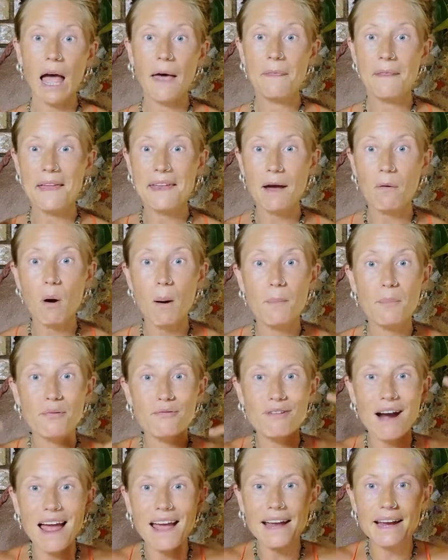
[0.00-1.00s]
And then our
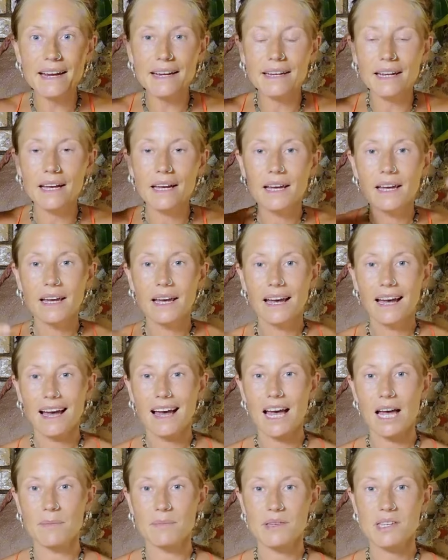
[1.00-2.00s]
brain
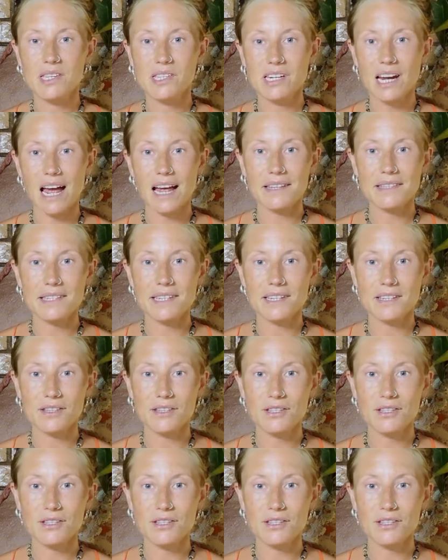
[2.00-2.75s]
starting